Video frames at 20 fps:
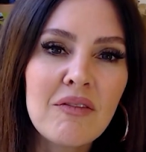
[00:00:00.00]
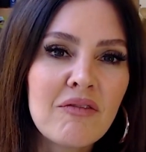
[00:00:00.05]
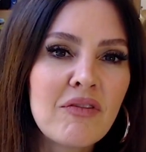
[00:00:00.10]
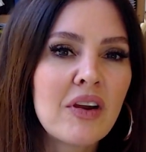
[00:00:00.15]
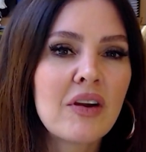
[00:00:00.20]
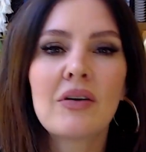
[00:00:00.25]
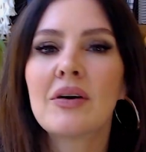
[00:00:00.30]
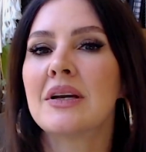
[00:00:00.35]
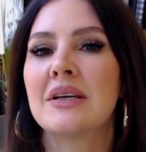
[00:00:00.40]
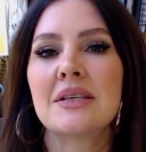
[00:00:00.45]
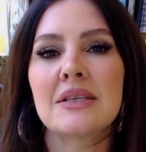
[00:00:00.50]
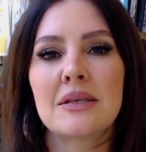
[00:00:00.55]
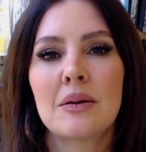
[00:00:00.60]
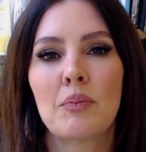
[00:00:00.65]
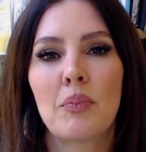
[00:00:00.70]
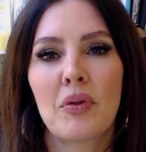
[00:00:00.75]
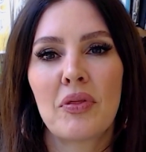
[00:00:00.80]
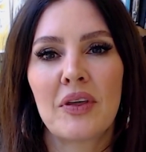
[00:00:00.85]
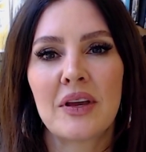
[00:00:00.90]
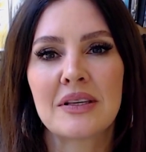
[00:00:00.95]
very
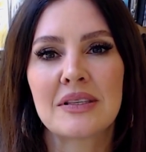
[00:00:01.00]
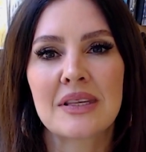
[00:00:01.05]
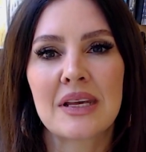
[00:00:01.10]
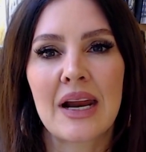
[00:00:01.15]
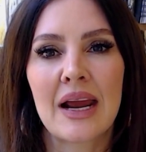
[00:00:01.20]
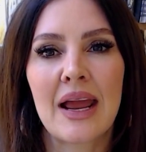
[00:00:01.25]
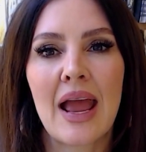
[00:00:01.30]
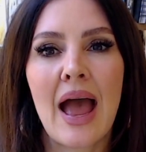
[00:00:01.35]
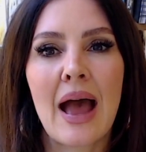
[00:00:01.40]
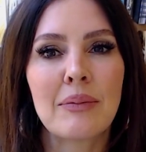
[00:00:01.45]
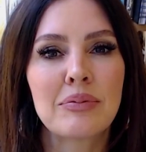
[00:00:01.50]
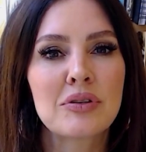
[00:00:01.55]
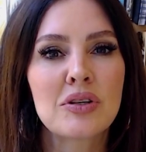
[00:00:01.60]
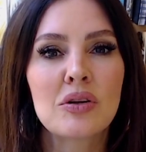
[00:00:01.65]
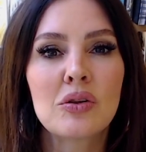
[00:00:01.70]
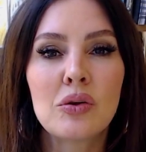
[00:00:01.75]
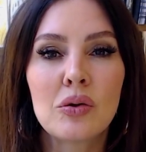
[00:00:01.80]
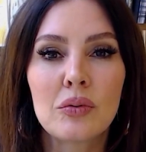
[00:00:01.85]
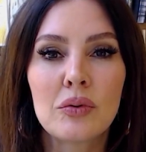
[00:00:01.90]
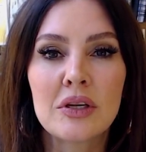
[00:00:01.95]
simple things that I
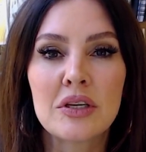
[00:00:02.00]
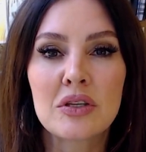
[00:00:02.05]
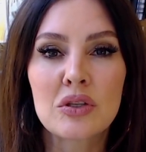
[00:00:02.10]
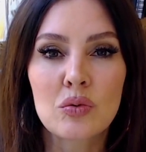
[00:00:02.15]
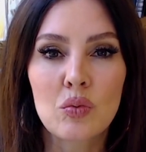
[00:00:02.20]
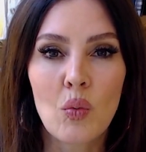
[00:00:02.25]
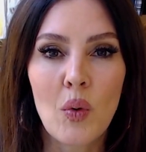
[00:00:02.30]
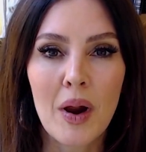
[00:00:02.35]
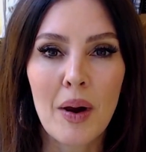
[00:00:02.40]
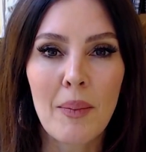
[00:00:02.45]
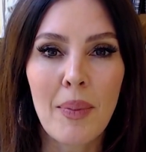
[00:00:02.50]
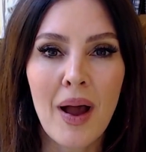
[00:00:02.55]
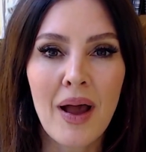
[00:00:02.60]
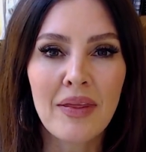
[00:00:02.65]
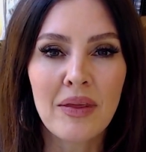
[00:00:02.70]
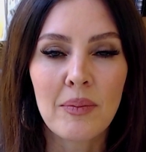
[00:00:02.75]
absolutely swear by